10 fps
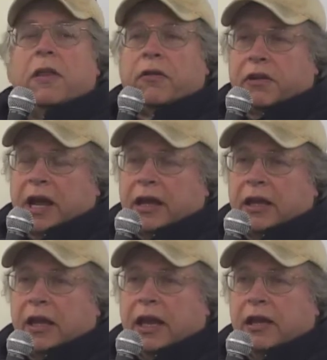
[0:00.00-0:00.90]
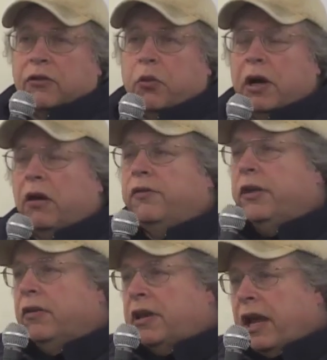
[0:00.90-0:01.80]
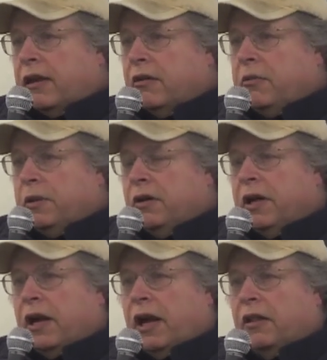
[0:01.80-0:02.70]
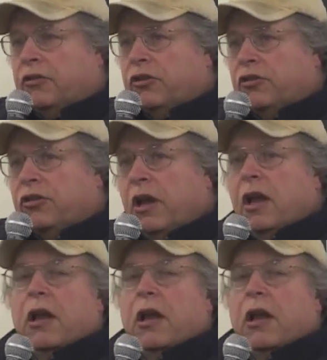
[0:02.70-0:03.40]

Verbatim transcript: They're attacking K-12, they're attacking community colleges.